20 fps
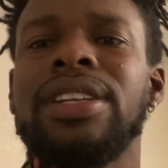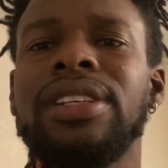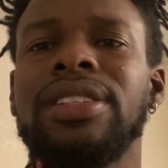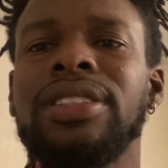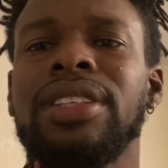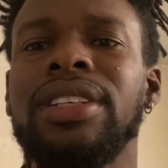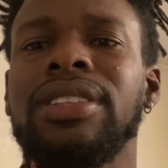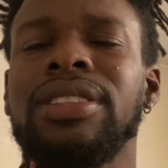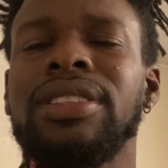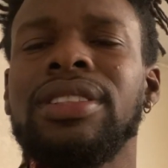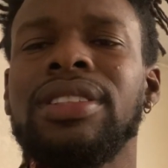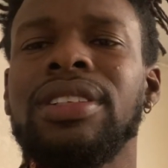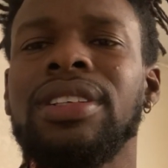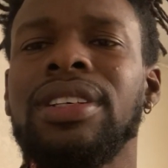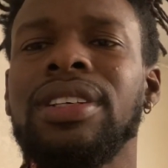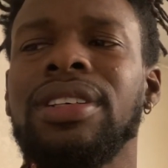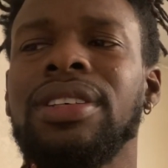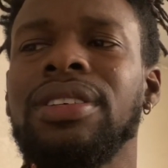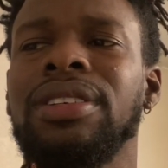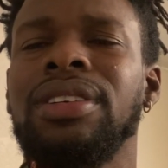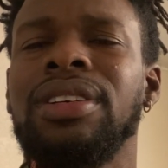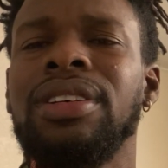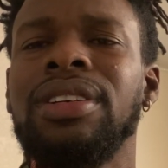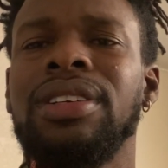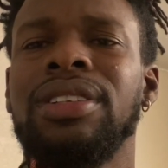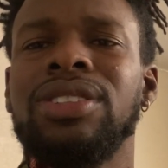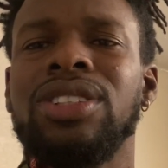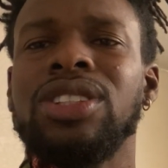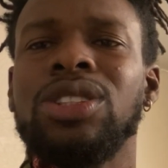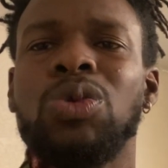sense to
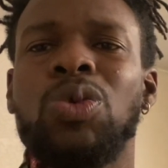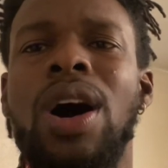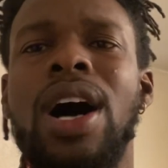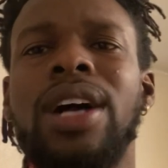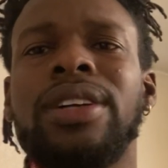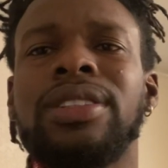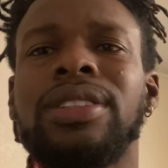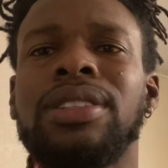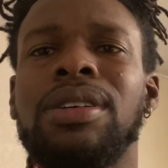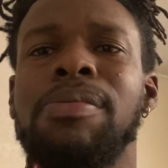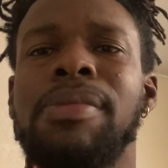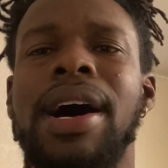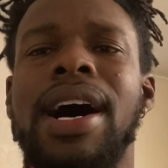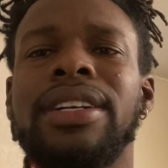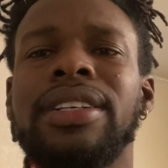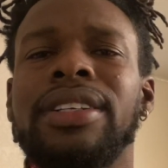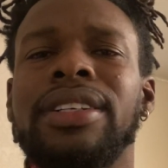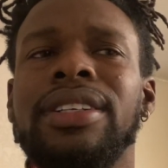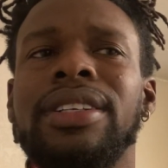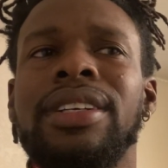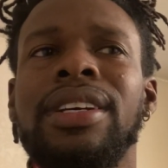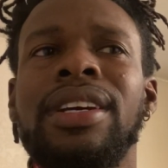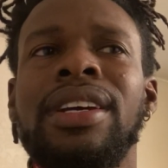just watch somebody